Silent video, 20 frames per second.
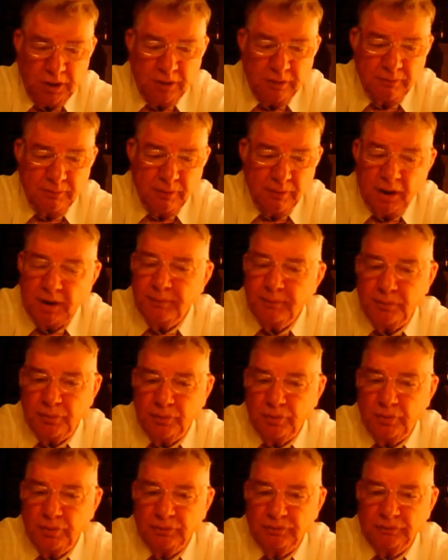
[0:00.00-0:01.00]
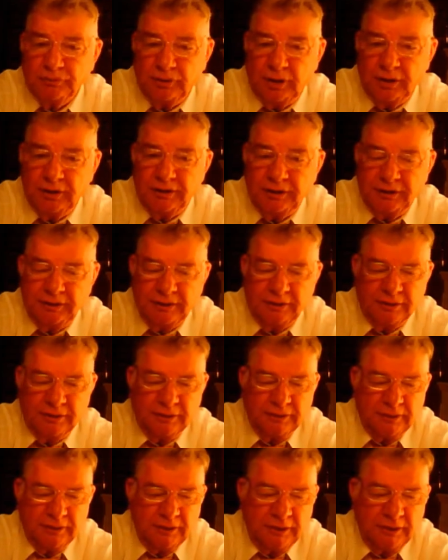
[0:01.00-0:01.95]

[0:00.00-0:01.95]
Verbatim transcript: in my book, right here,